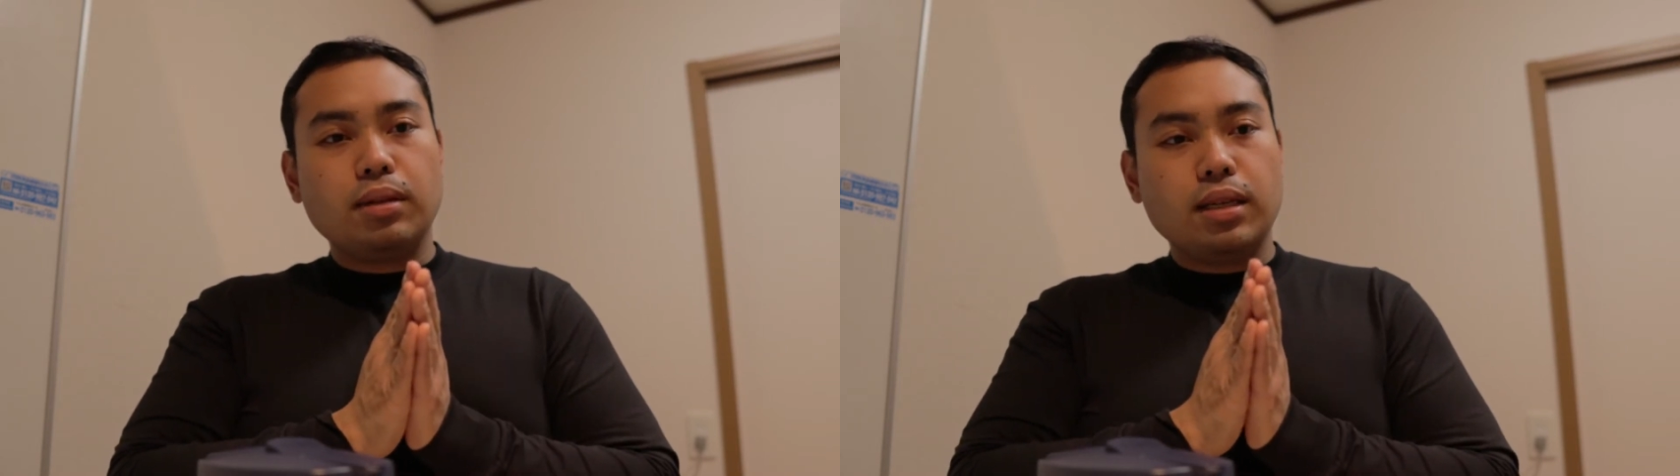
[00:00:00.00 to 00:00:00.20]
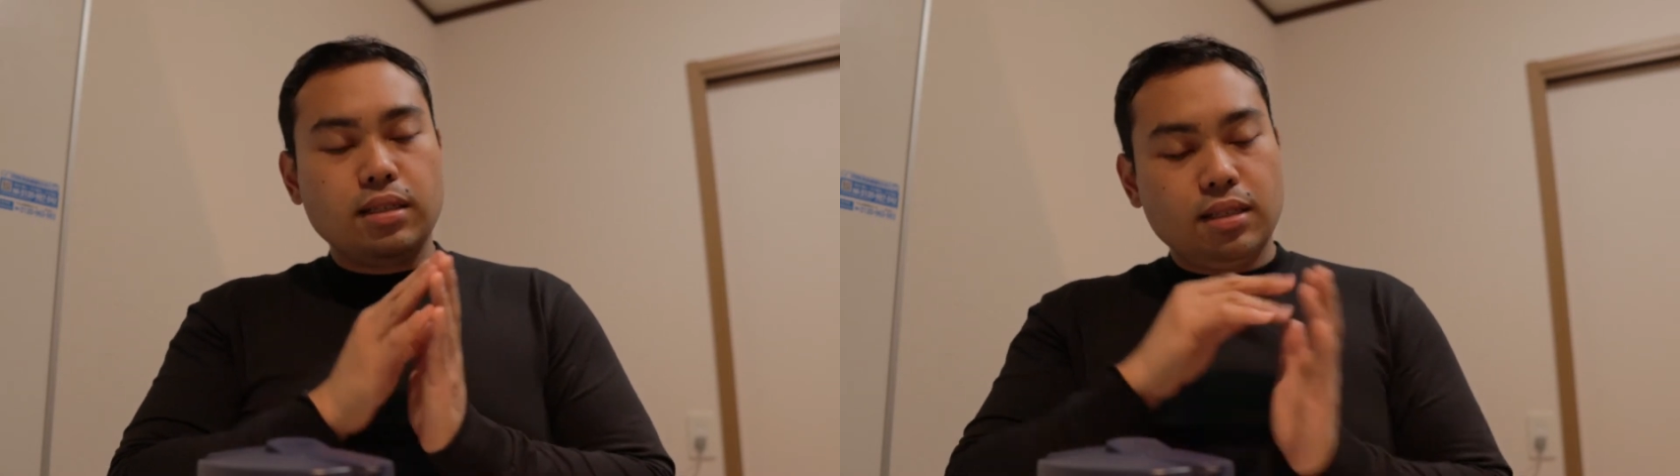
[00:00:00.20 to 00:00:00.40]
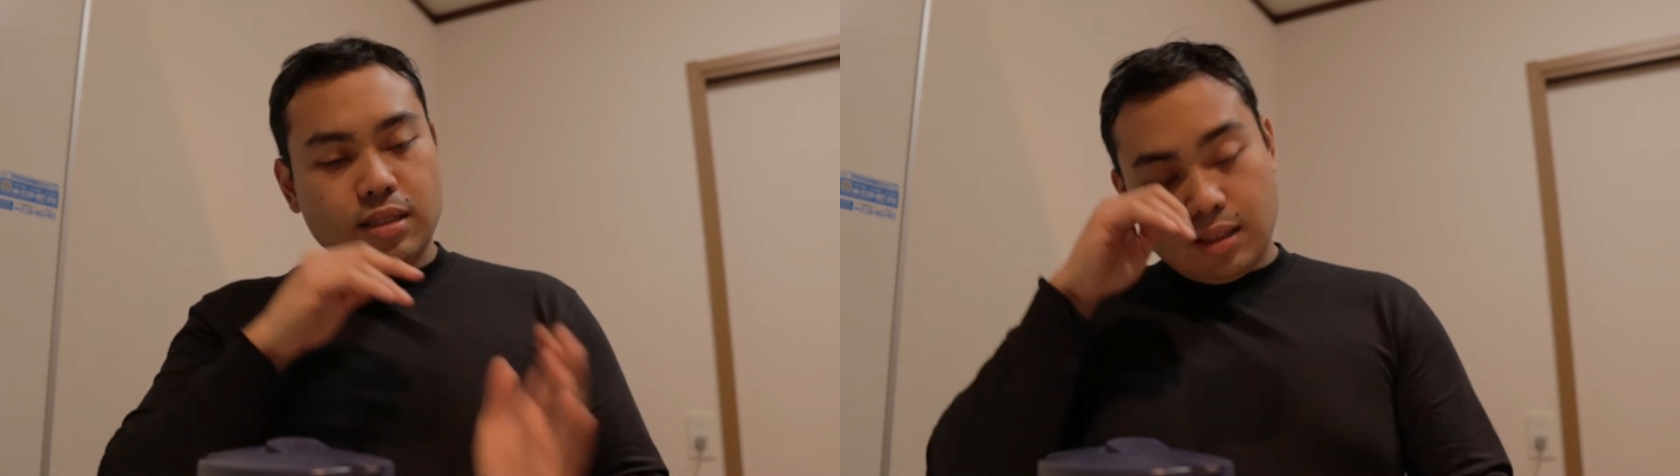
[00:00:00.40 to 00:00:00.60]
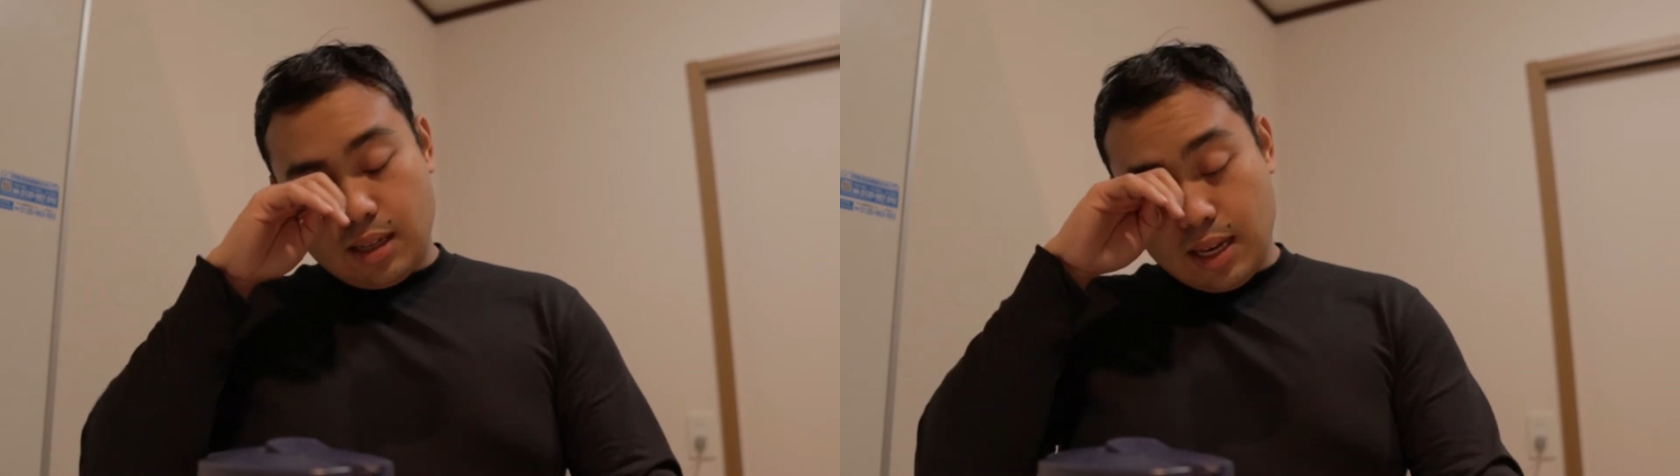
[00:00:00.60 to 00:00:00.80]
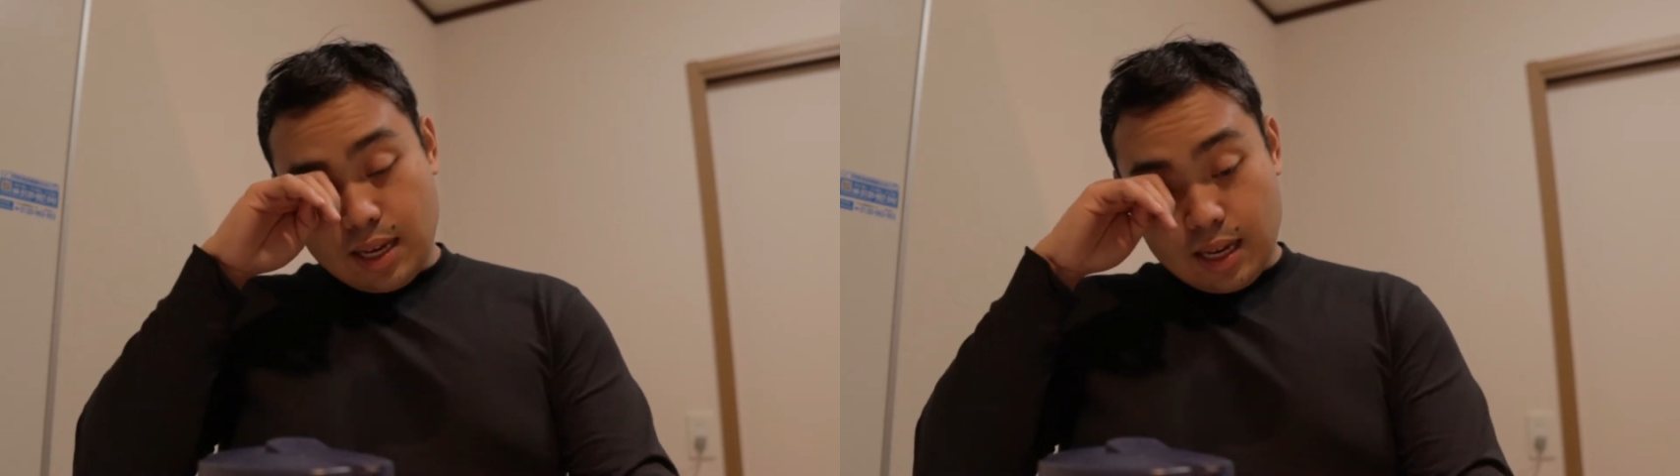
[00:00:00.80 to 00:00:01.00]
place.
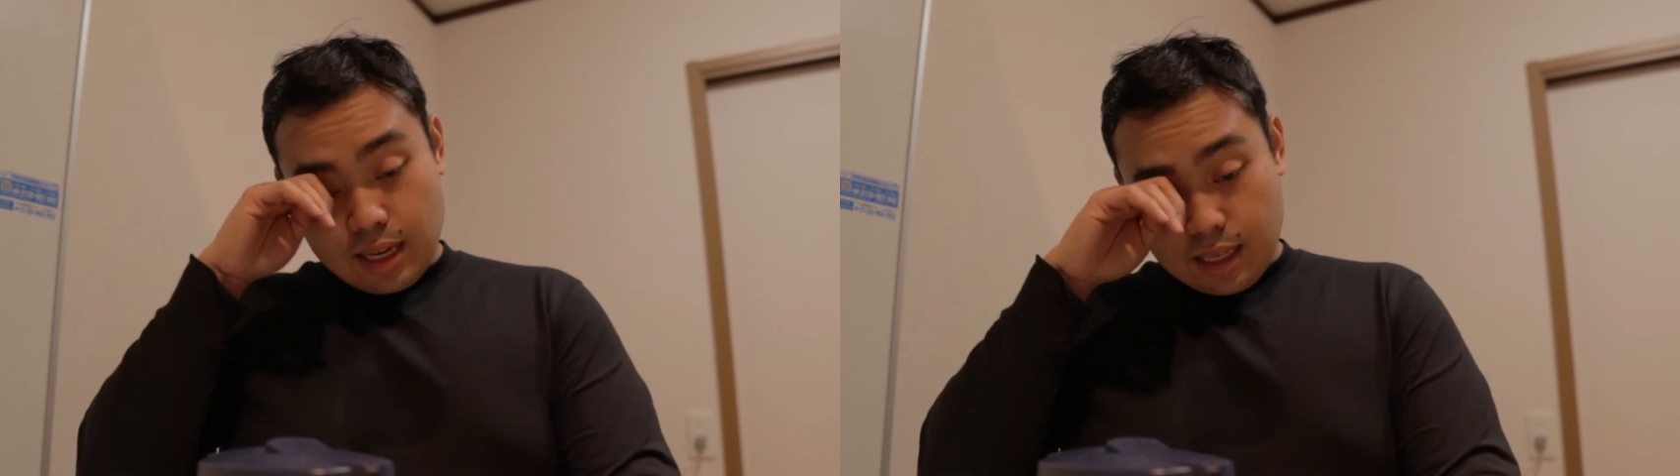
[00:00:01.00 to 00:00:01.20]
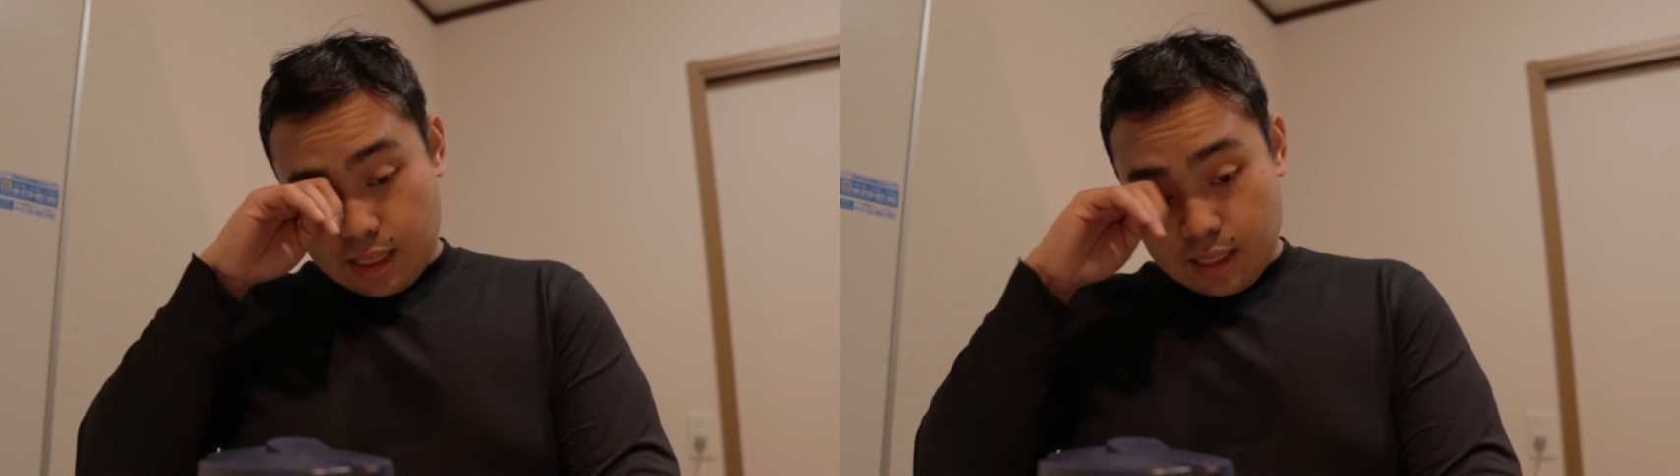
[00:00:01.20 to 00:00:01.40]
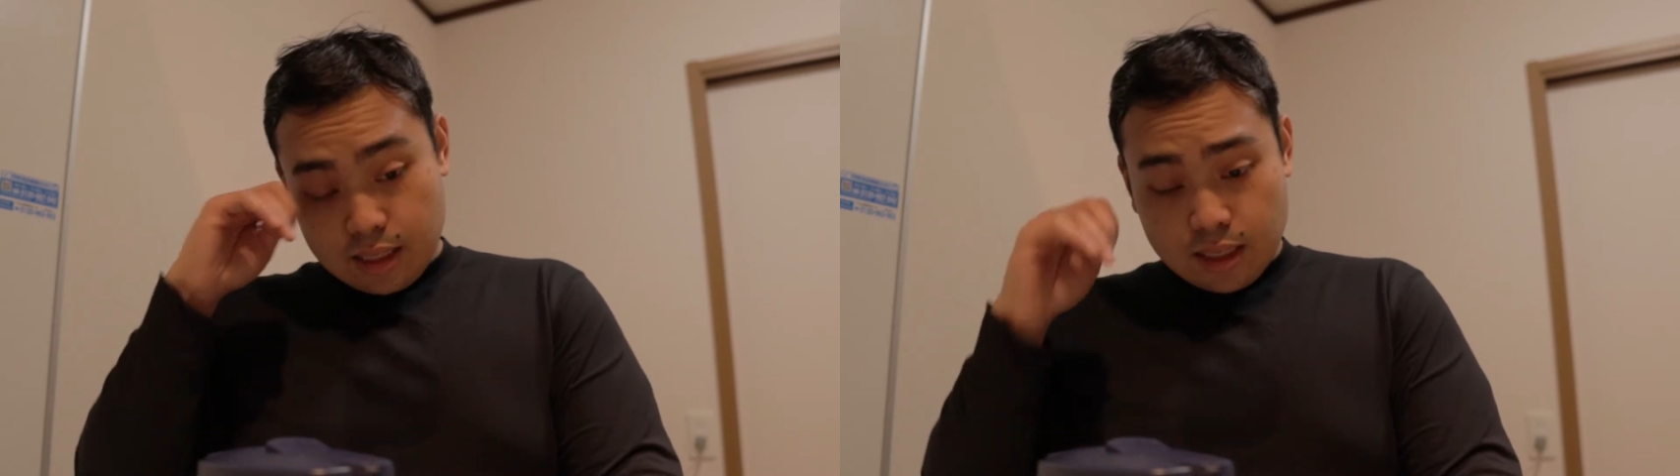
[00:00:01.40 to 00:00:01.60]
And